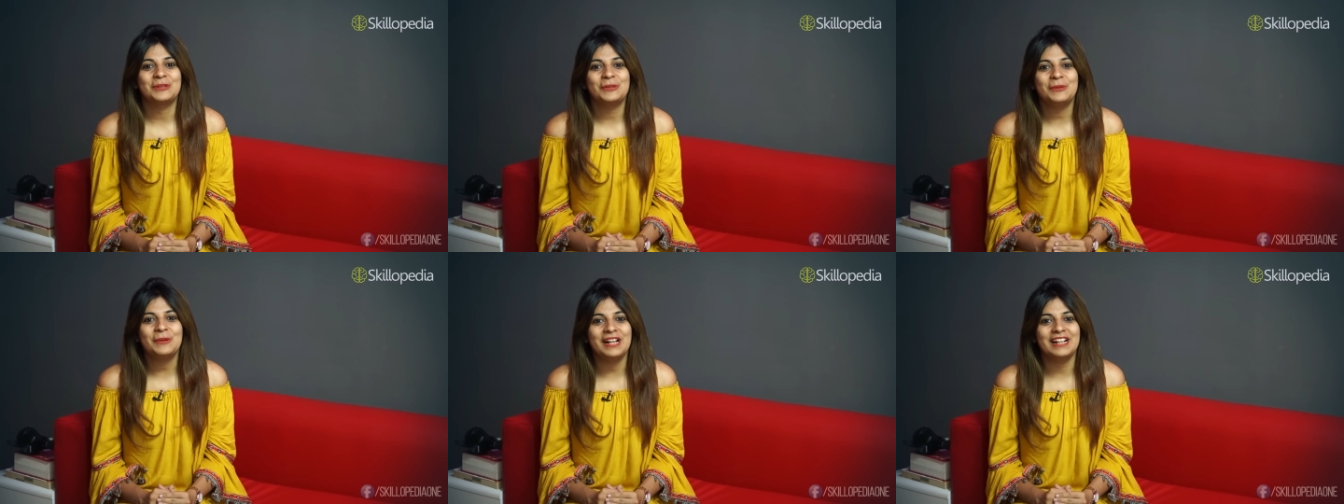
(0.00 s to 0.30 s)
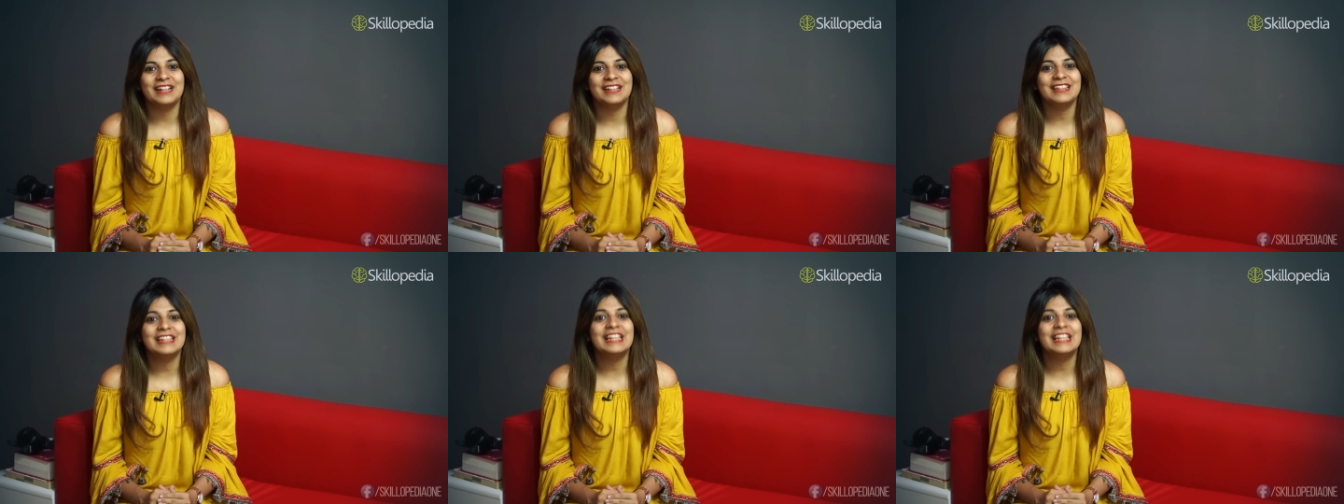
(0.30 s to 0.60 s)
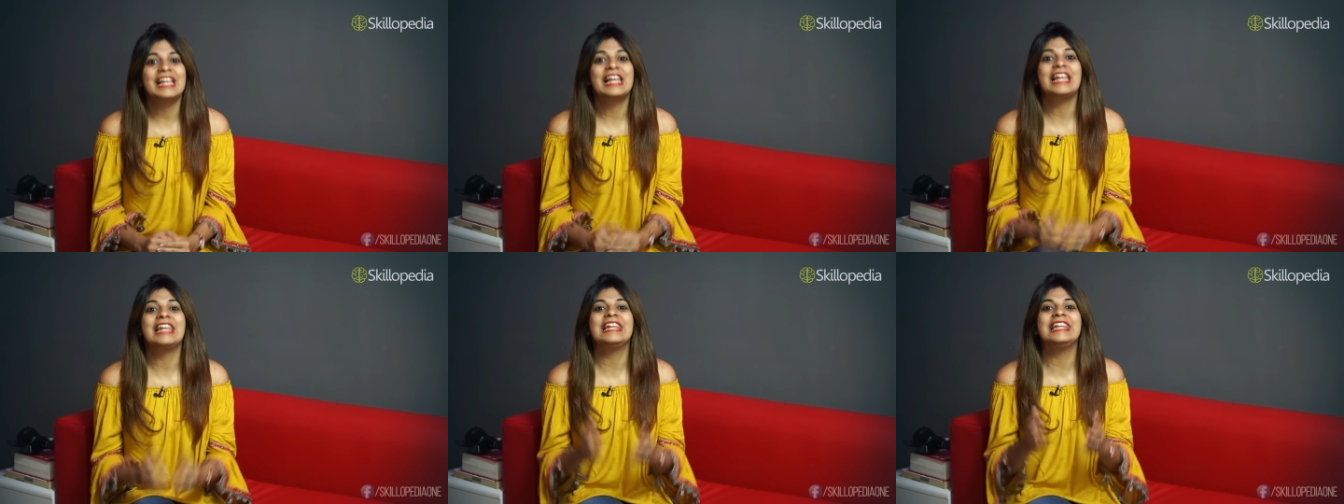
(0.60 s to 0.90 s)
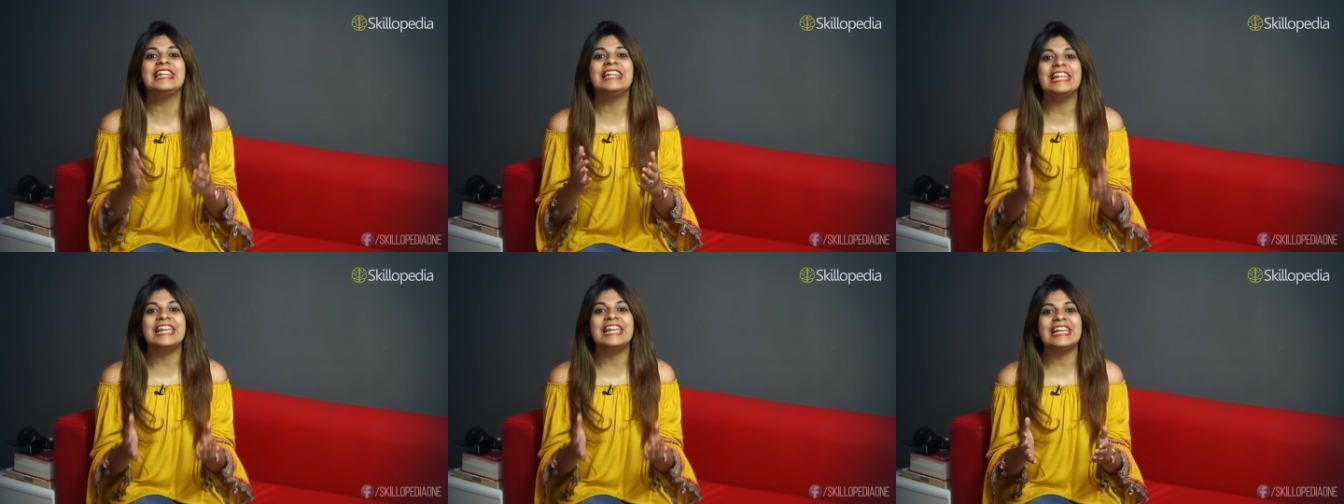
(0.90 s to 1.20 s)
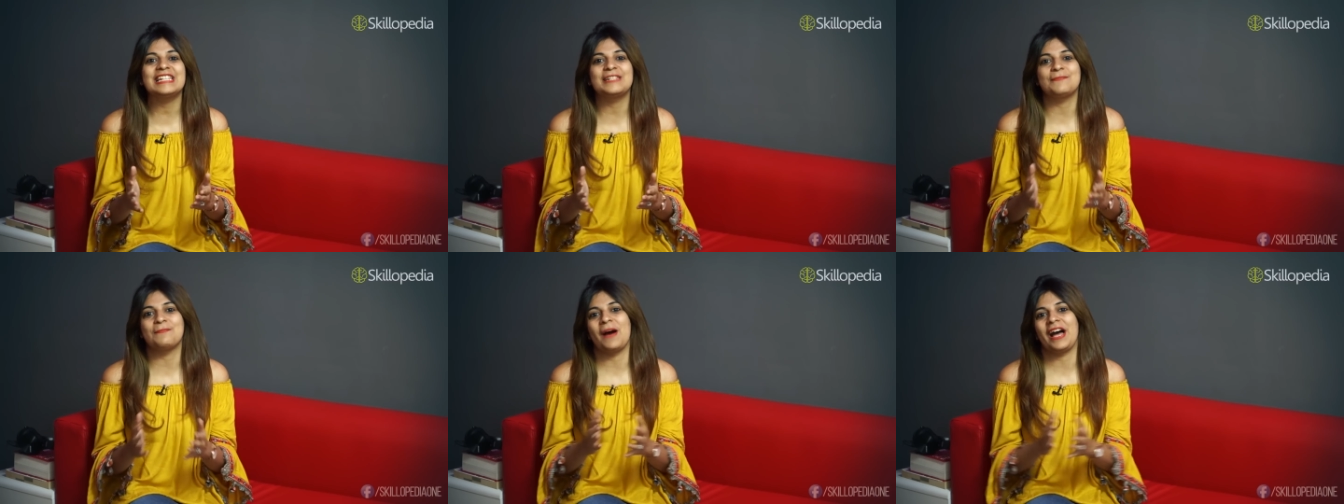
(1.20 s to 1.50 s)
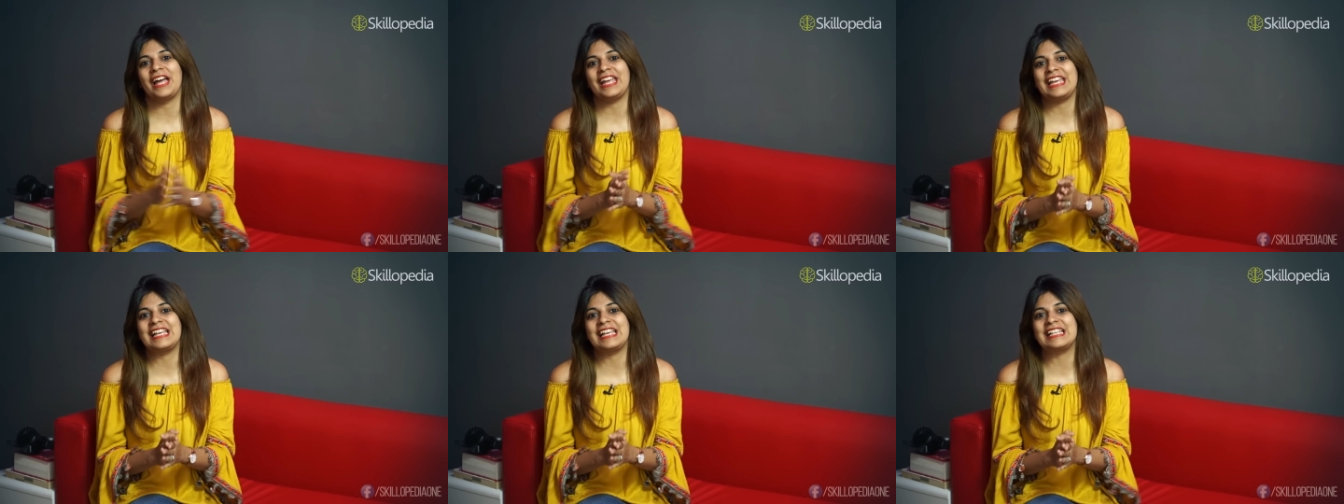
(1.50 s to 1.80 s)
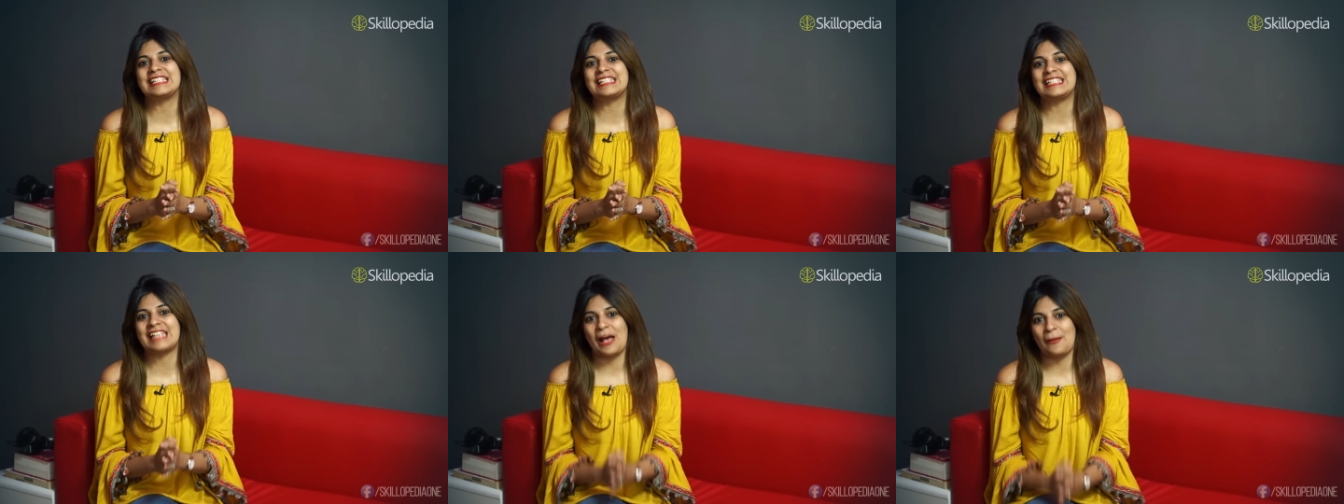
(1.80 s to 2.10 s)
Well, lead by
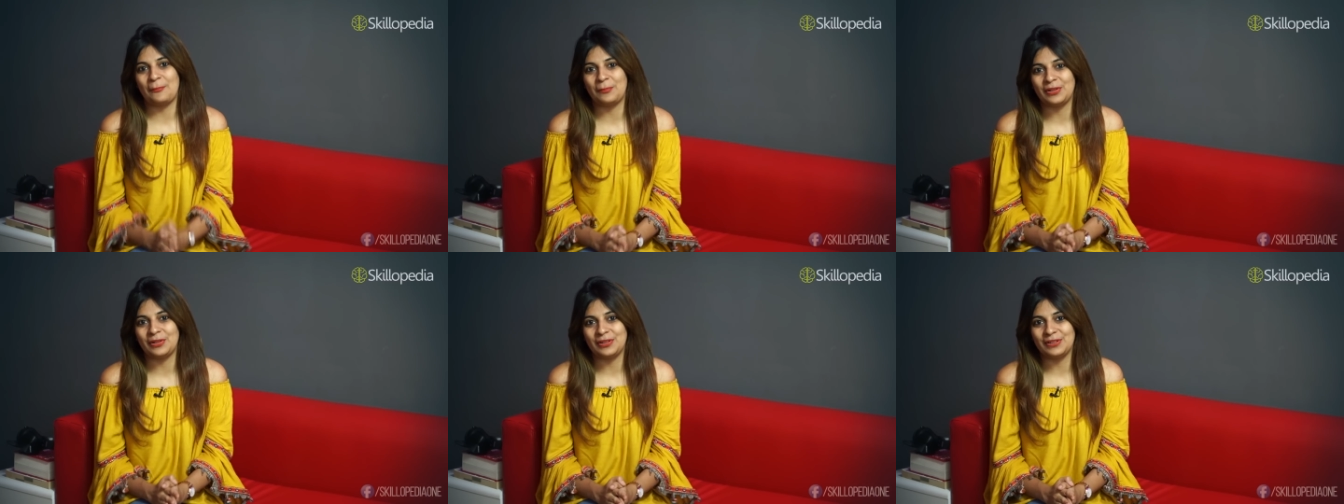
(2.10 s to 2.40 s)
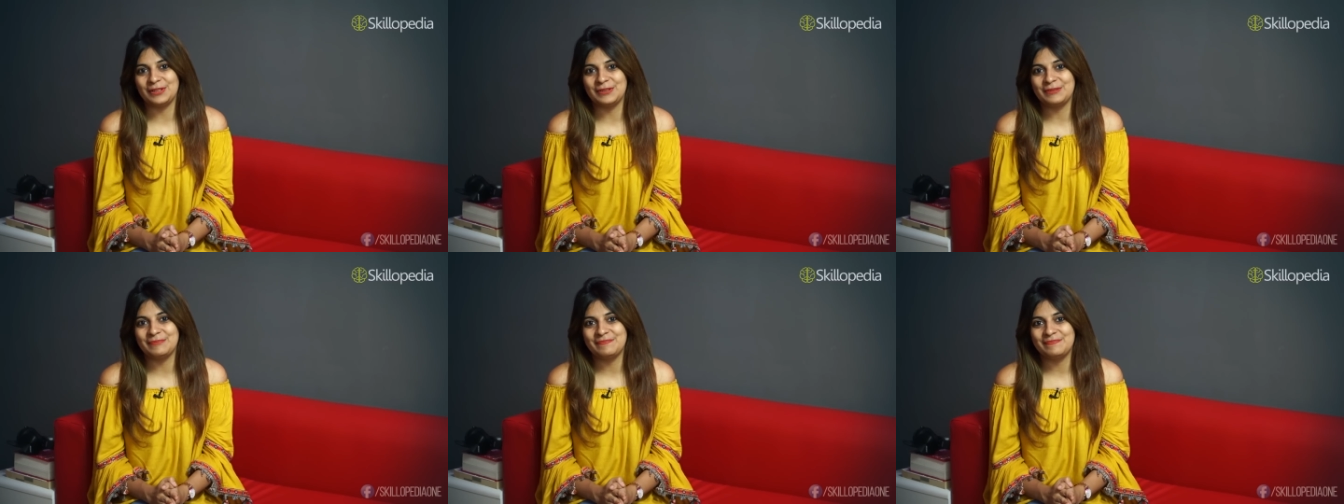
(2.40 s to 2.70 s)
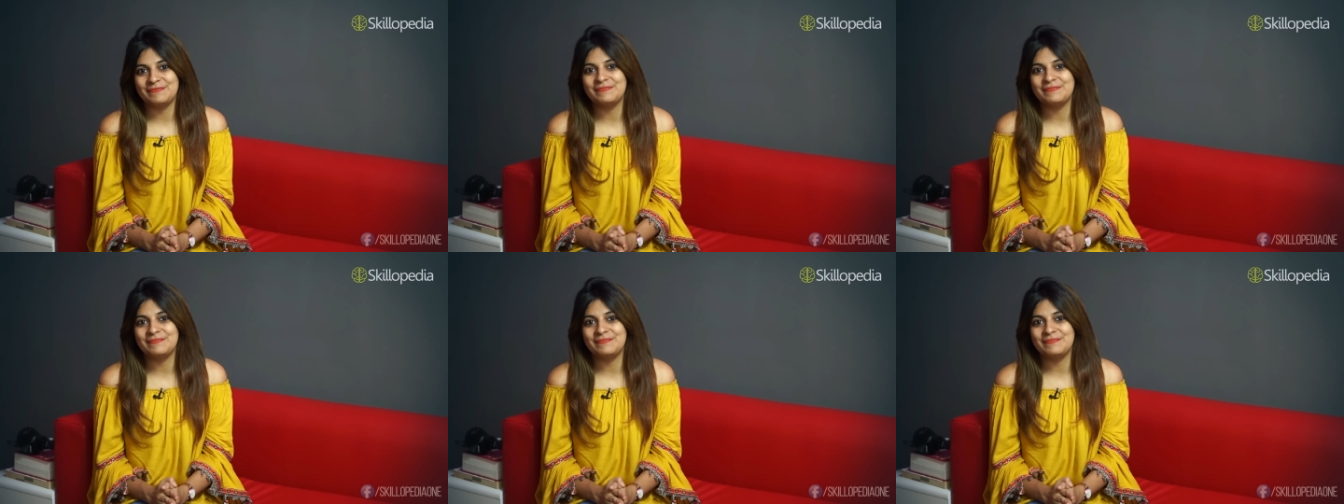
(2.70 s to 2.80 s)
example.